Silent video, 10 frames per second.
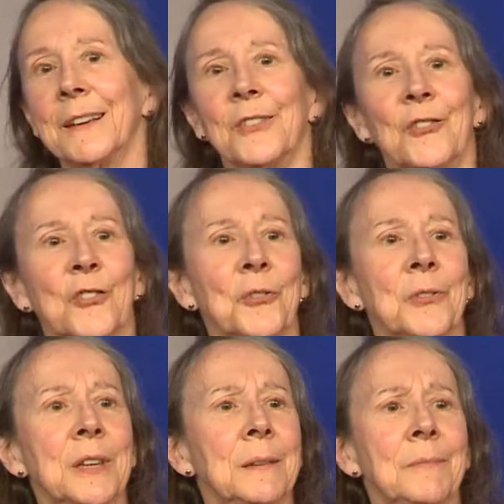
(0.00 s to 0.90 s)
So
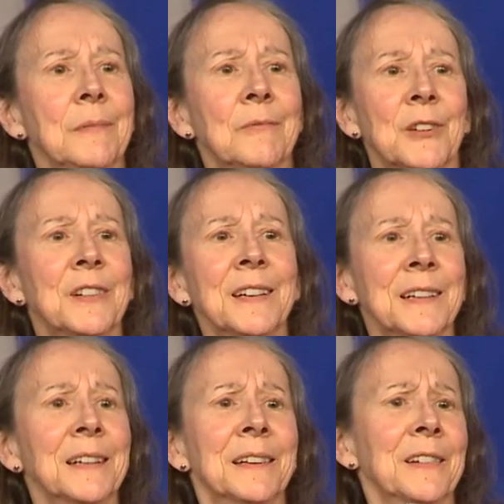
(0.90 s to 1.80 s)
the, the
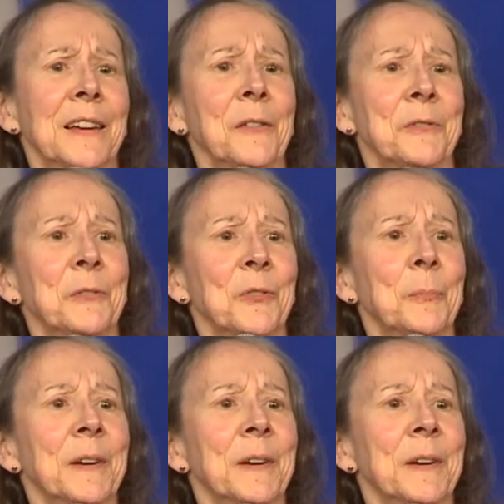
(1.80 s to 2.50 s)
DNA this outfit was